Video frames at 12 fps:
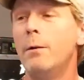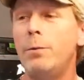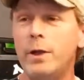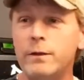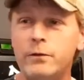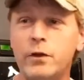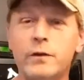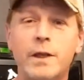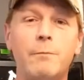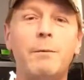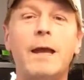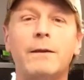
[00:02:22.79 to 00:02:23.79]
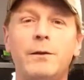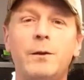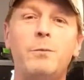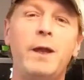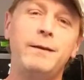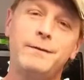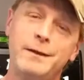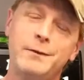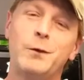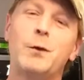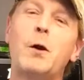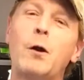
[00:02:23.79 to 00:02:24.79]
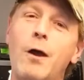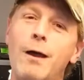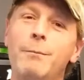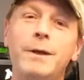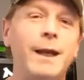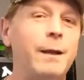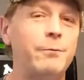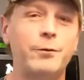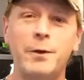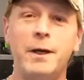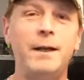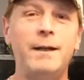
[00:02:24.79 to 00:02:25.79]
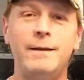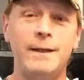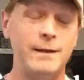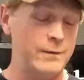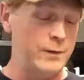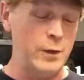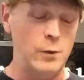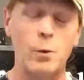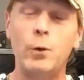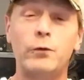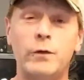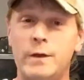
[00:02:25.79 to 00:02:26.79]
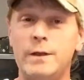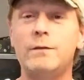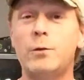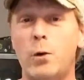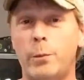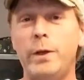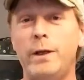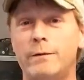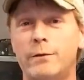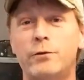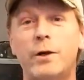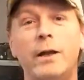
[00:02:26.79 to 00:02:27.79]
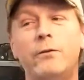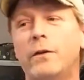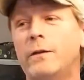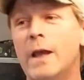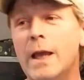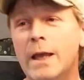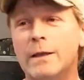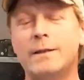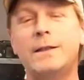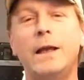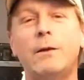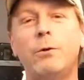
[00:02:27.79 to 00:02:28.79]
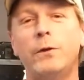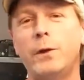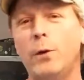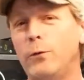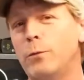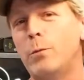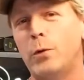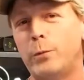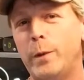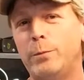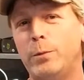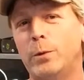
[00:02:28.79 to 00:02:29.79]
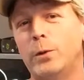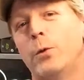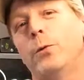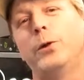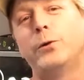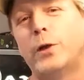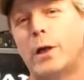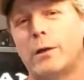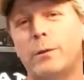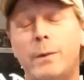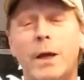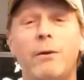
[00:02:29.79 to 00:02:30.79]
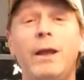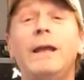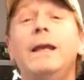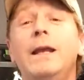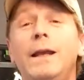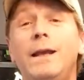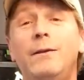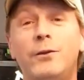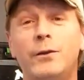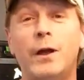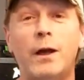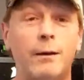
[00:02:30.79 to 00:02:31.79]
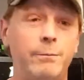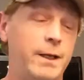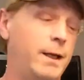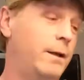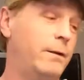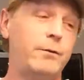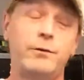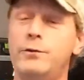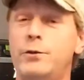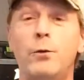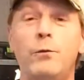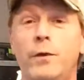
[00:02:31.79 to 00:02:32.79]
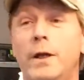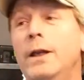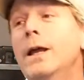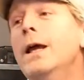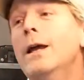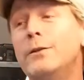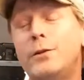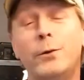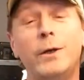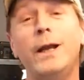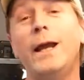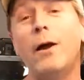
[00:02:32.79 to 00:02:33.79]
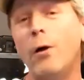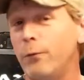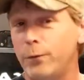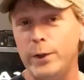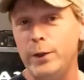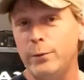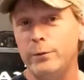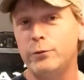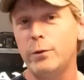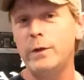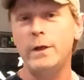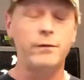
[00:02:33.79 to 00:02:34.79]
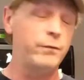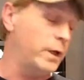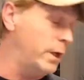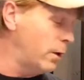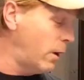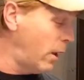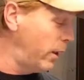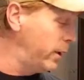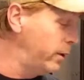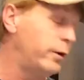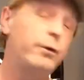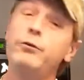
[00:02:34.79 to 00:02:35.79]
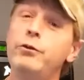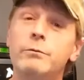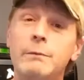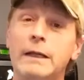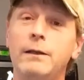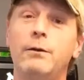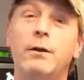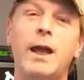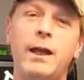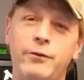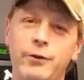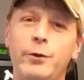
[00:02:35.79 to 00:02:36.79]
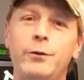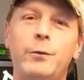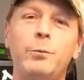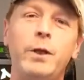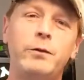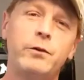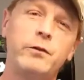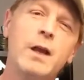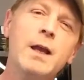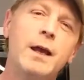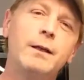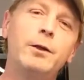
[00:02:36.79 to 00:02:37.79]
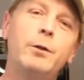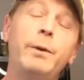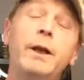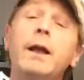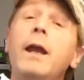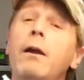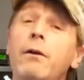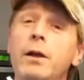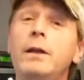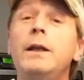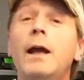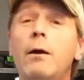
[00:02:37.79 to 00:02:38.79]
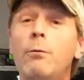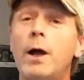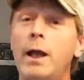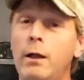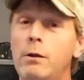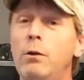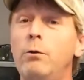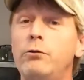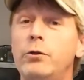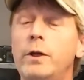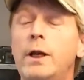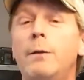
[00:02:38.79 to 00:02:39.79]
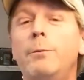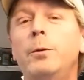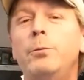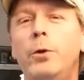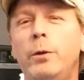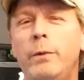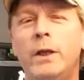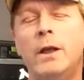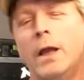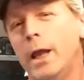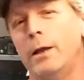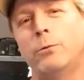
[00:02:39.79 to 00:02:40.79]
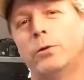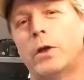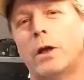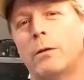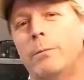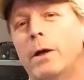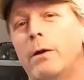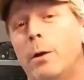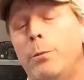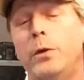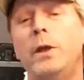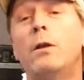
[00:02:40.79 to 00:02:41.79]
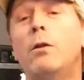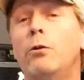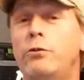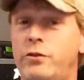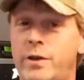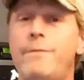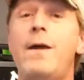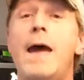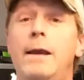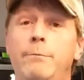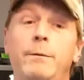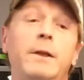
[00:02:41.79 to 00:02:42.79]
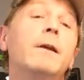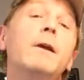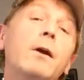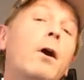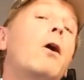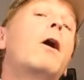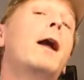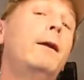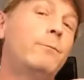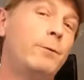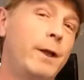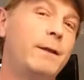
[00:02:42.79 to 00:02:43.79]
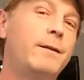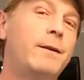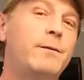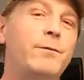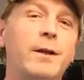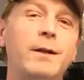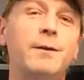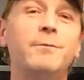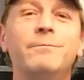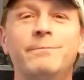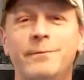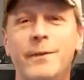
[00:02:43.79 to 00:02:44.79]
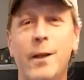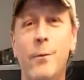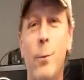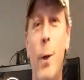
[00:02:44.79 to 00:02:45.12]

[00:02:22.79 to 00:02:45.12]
But just get back to the basics. There are common names for any of these, you know, most of these scorpions and tarantulas. Stick with those, and most people know what you're talking about out and get into the hobby. It is so fun. So today, I hopefully you enjoy this video. I'll introduce you to my little guy, show you some pictures, a little bit of care, and a DIY enclosure that I'm going to put him in. And we'll talk about a couple of the enclosures I've had him in. All right, we'll get to this video. Thanks for